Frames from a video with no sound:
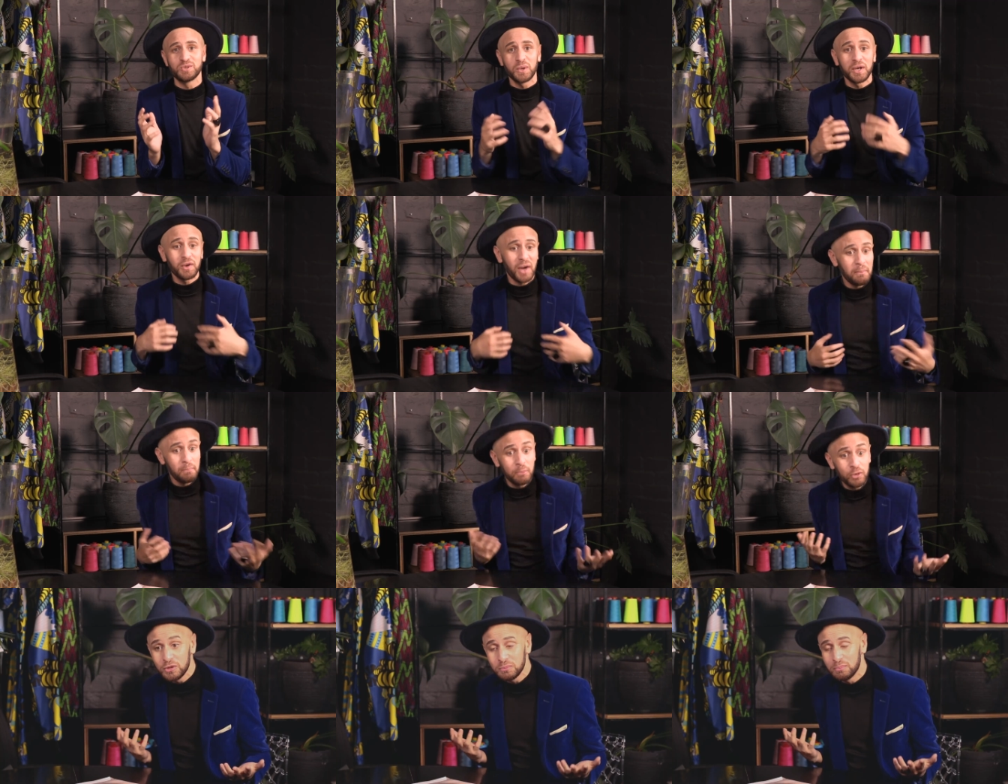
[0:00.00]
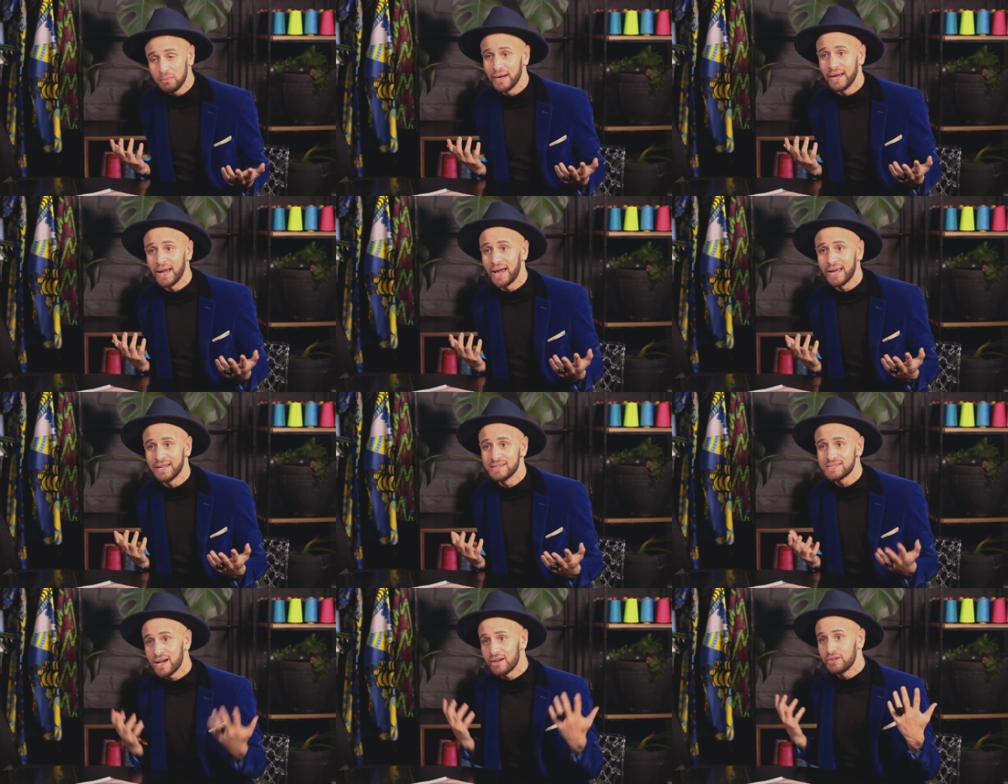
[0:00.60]
Where do I put my
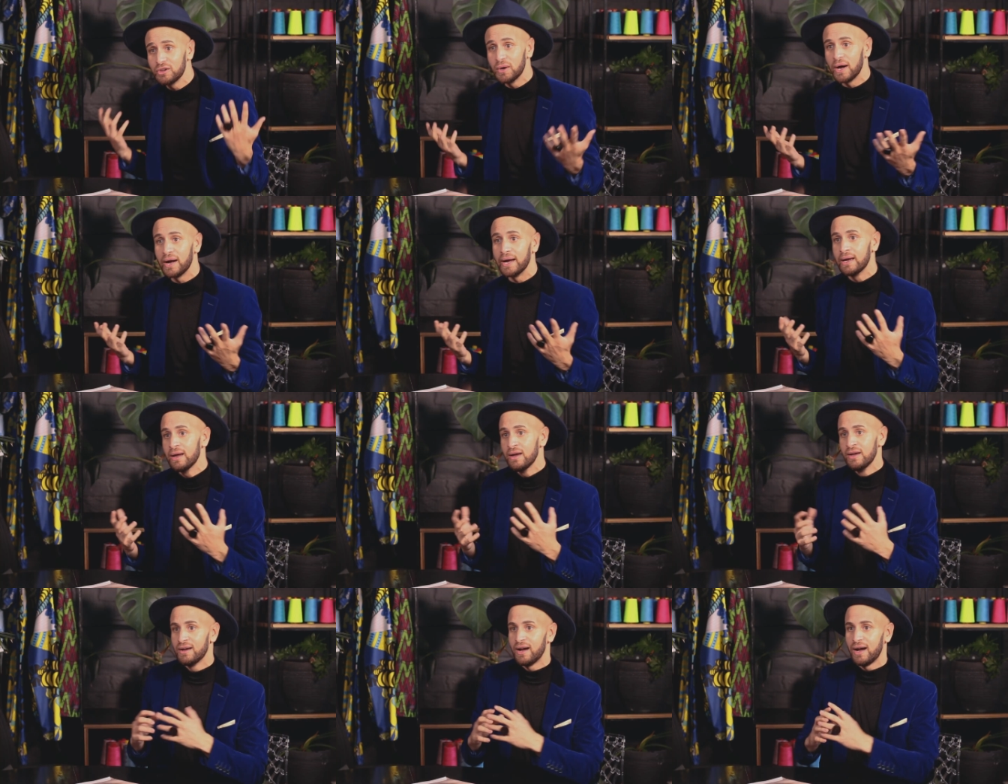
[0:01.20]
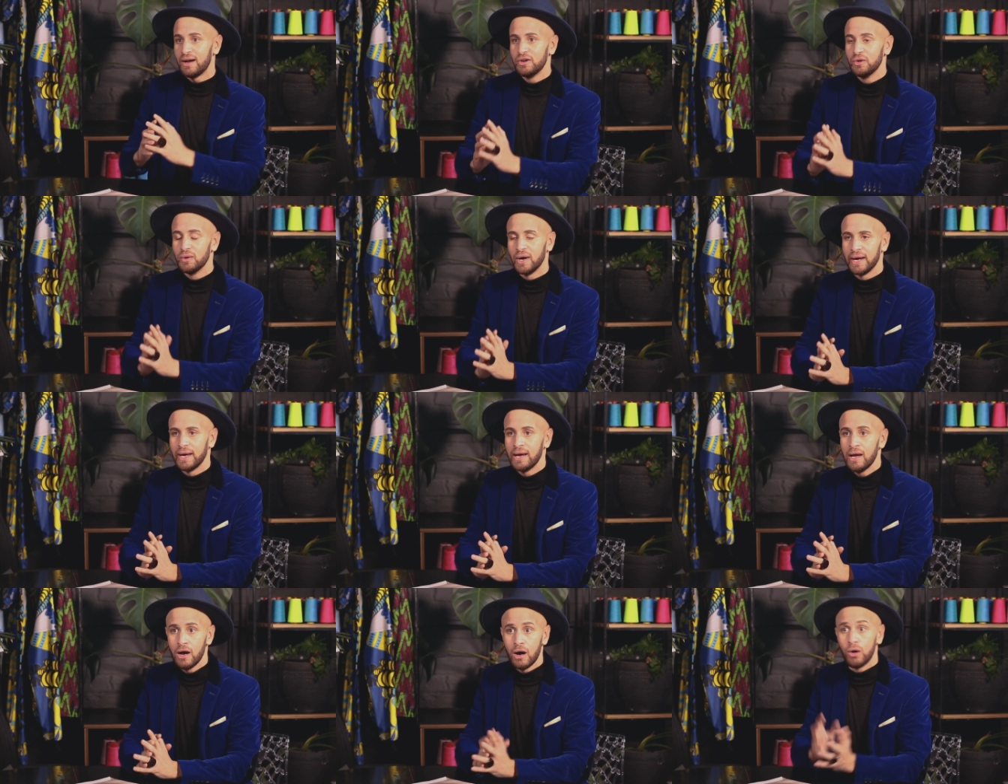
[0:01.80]
hands? How do I
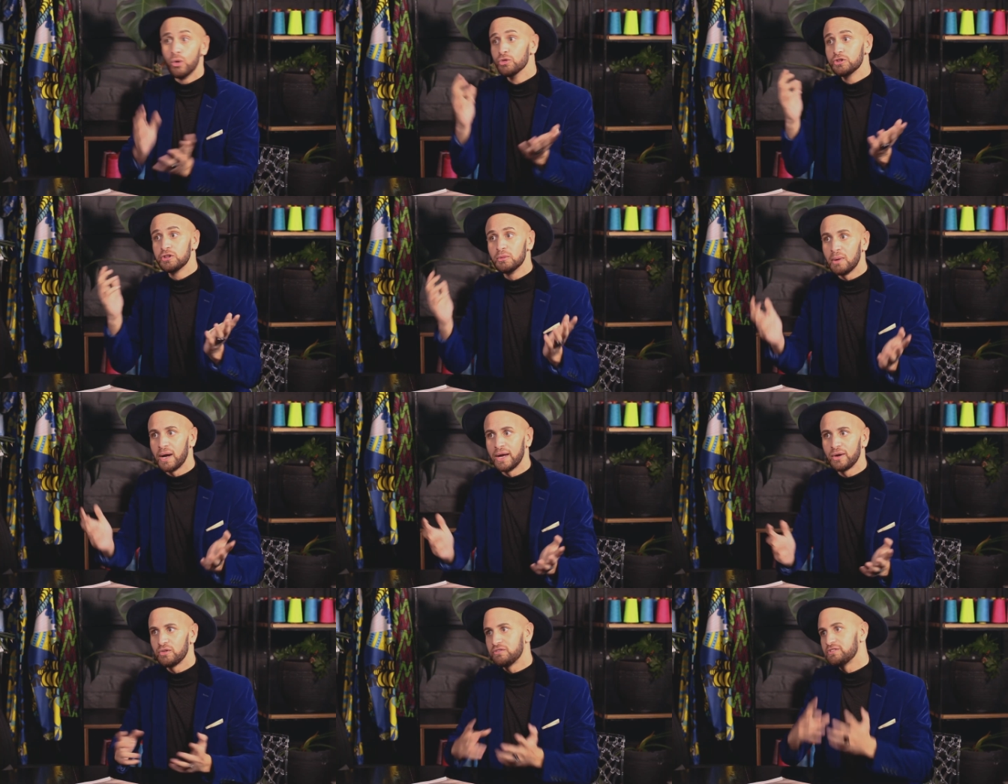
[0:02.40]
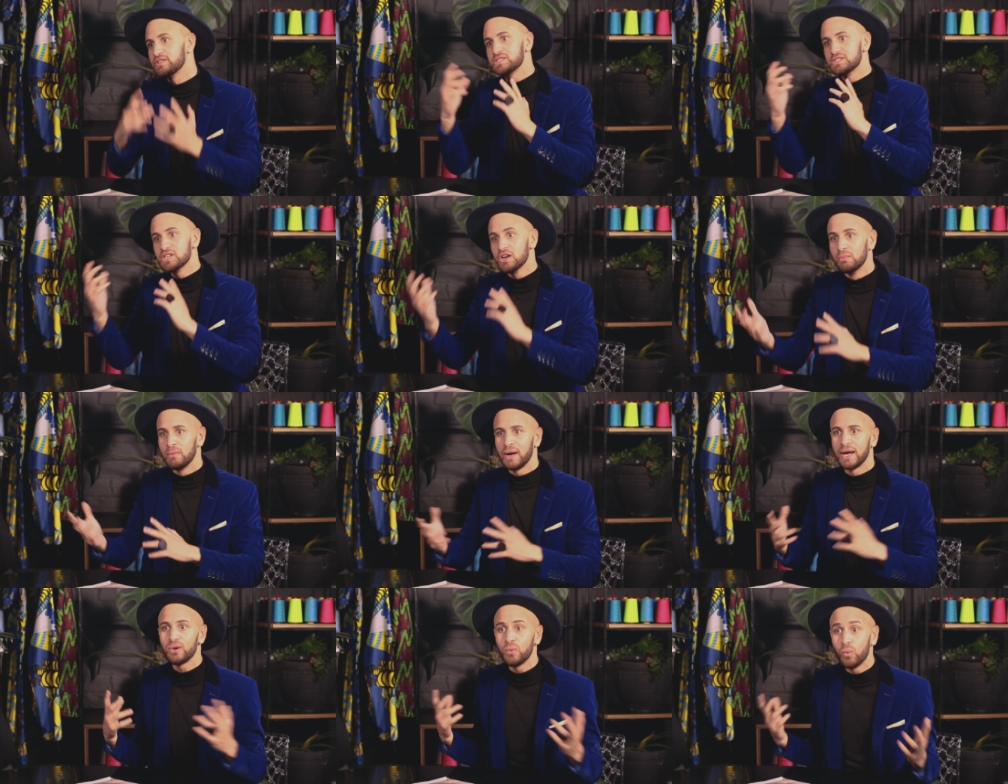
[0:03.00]
hold the mic? If there's no
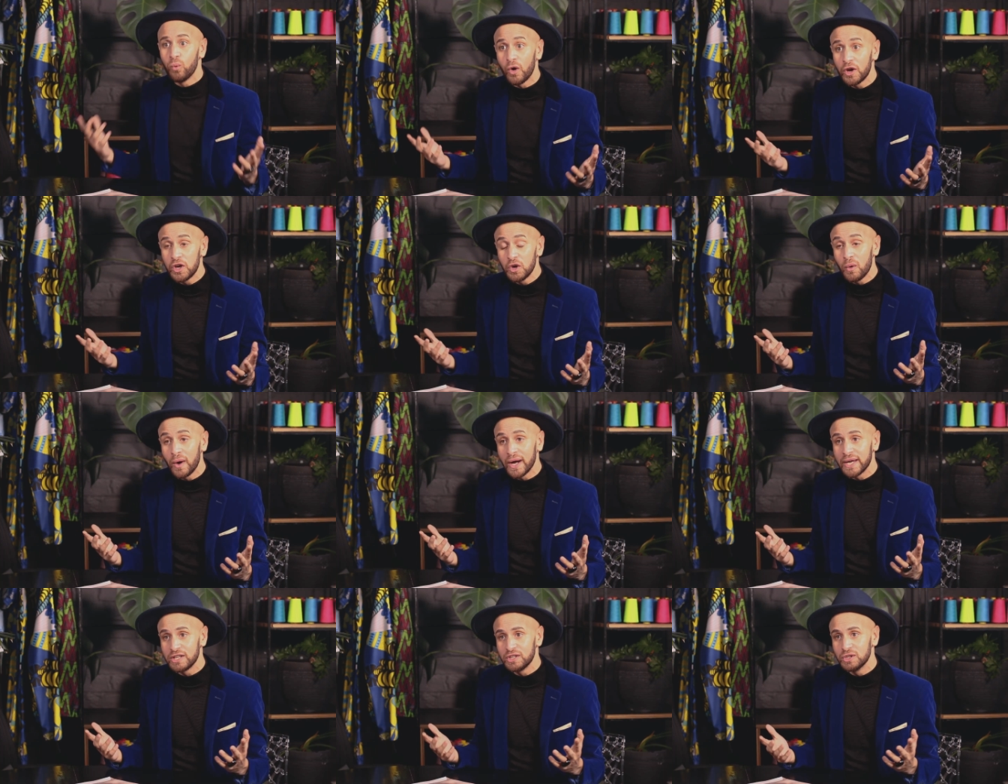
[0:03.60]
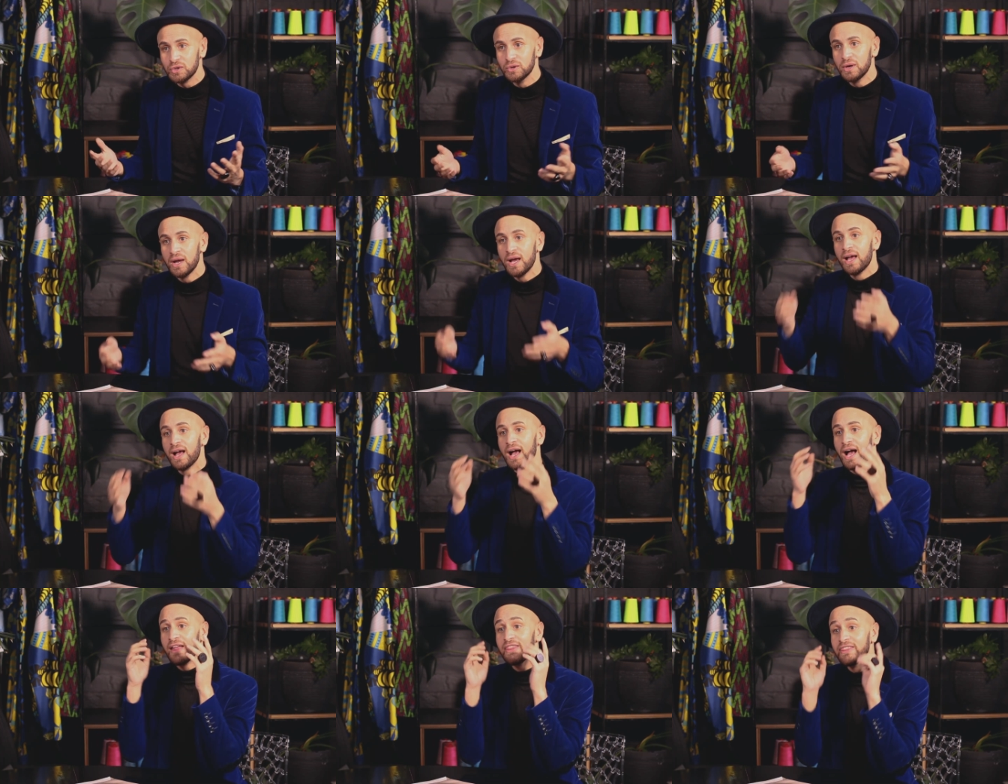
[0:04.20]
mic, what do I do?
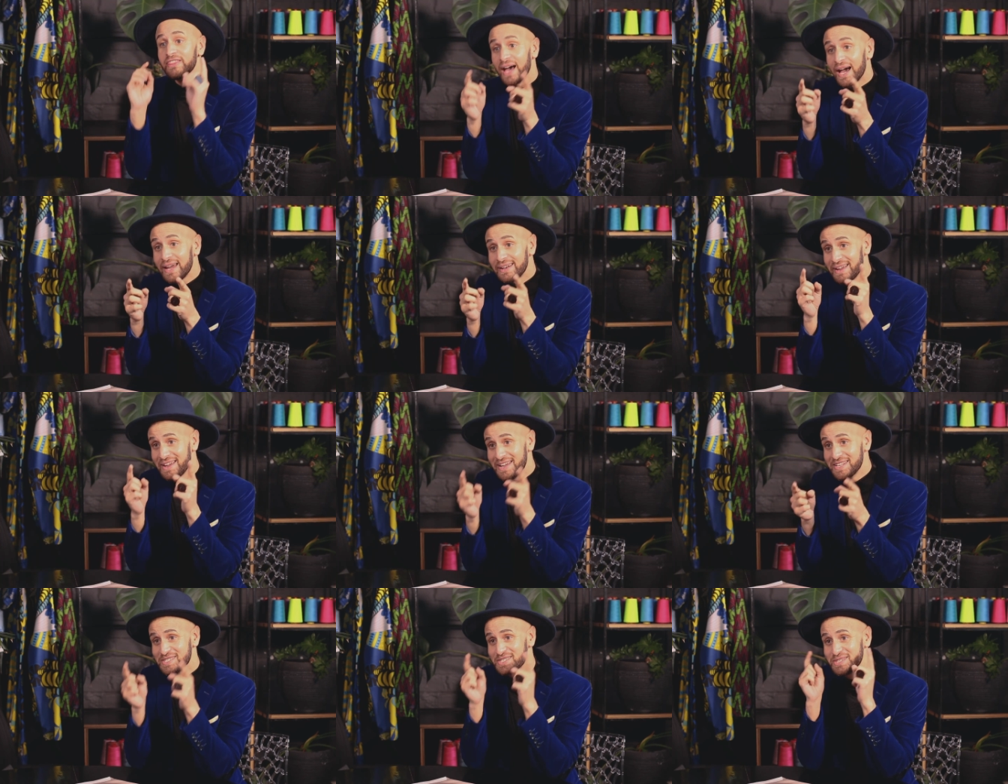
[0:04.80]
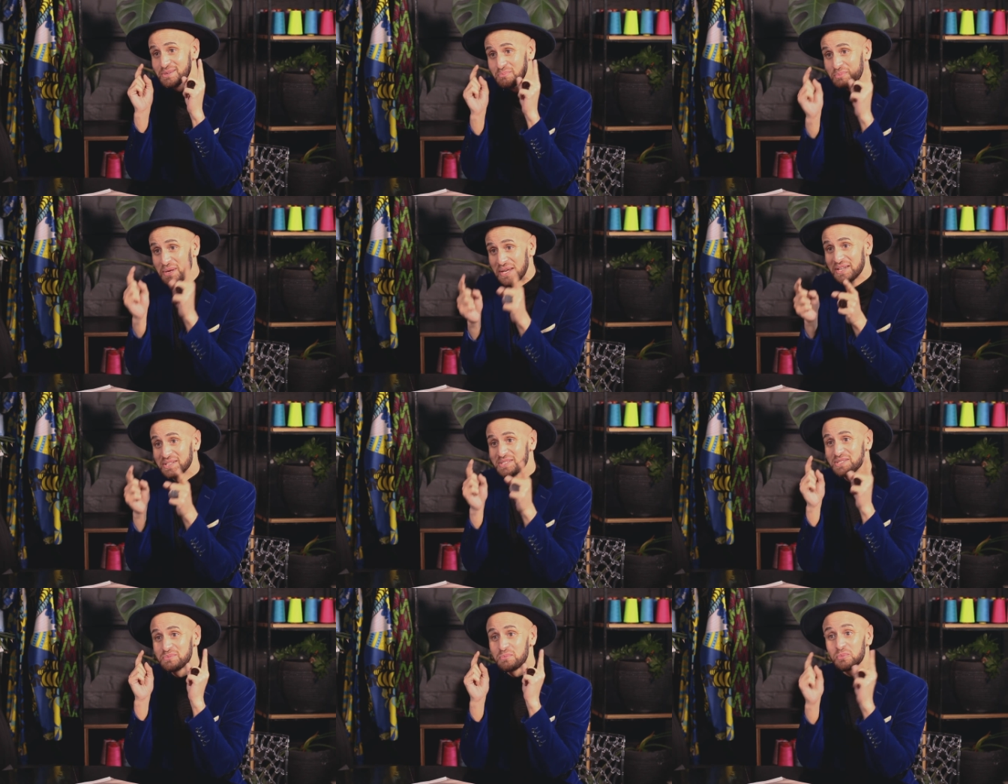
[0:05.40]
And that is the
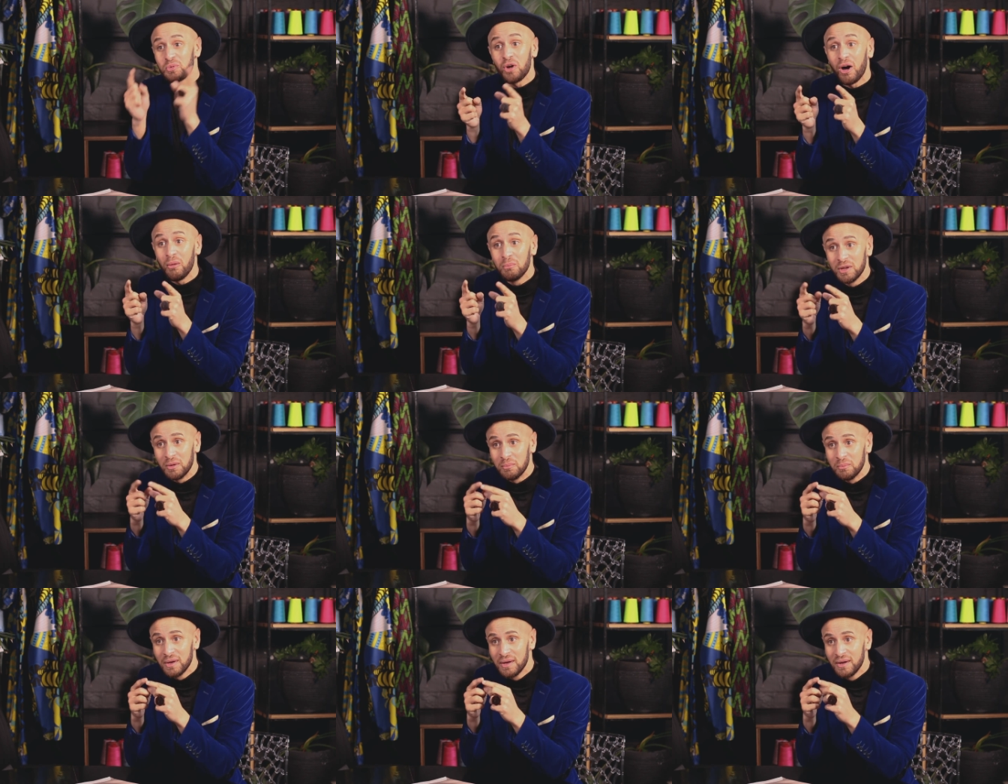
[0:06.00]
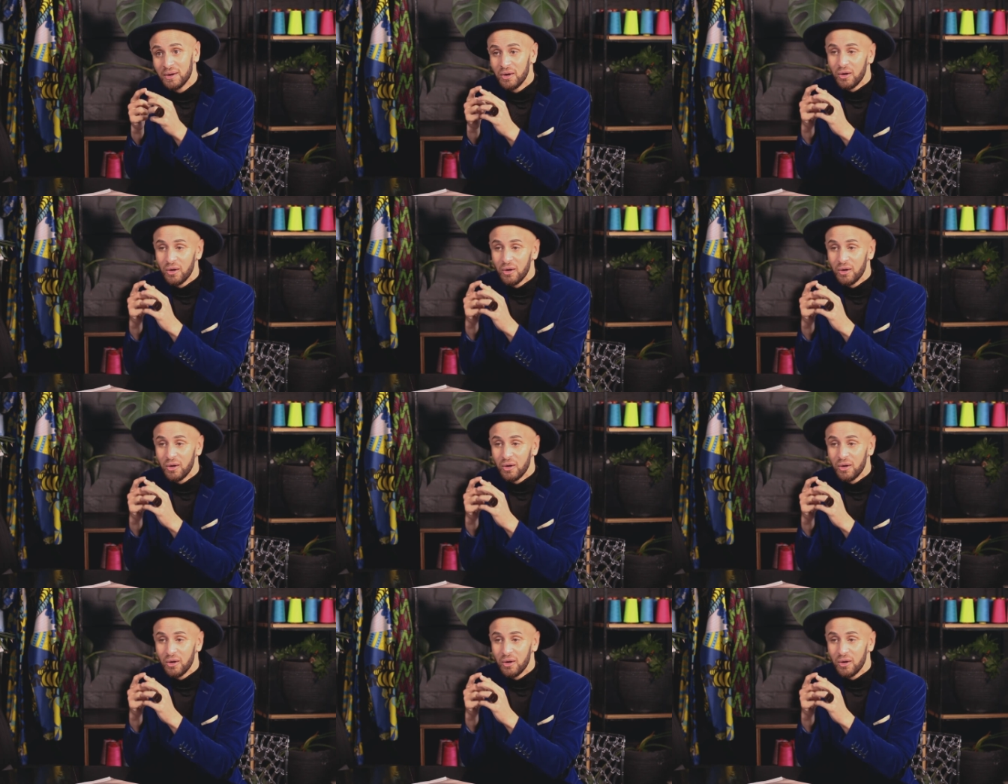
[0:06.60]
biggest problem.